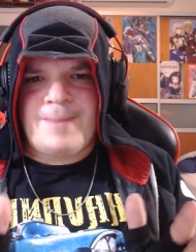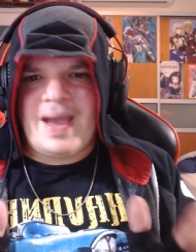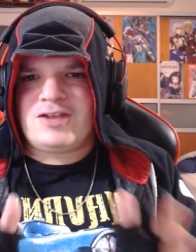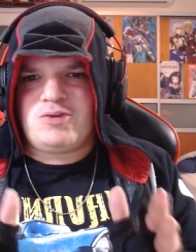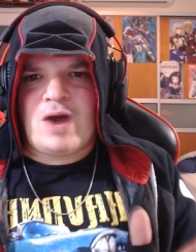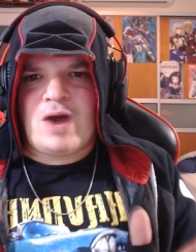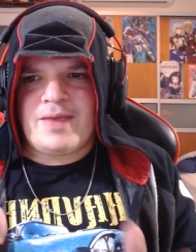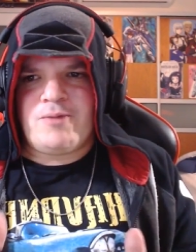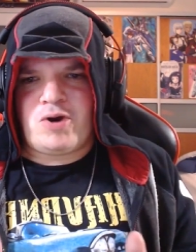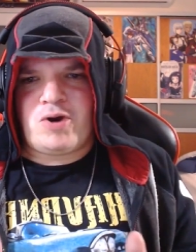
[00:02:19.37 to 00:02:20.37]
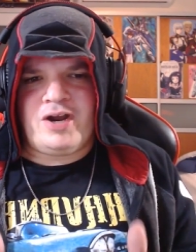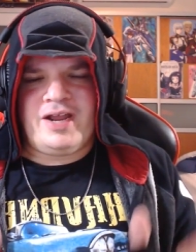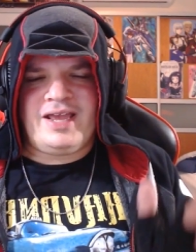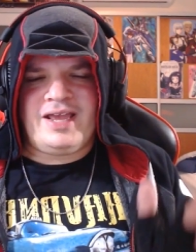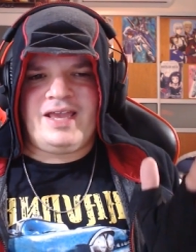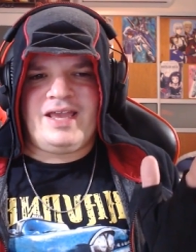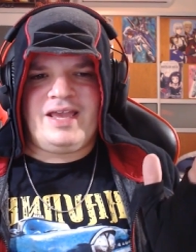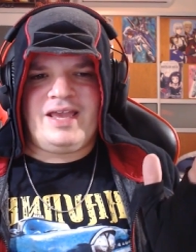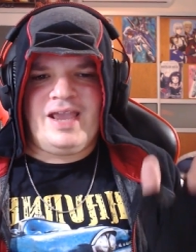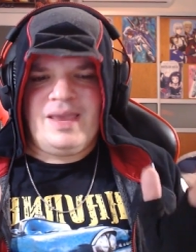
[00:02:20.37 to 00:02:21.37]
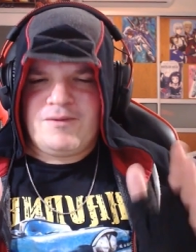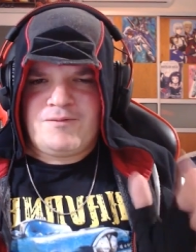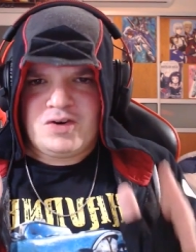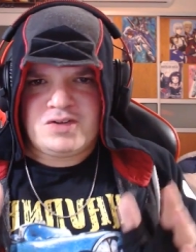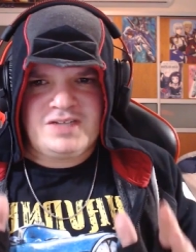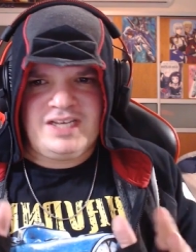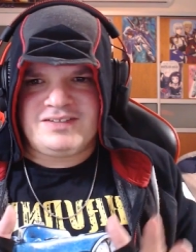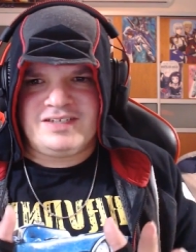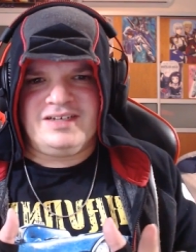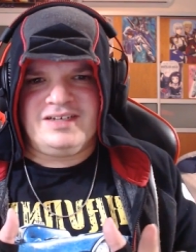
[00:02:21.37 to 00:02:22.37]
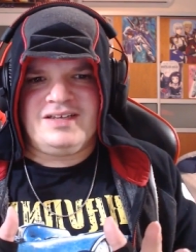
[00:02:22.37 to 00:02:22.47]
back to how they were in the first season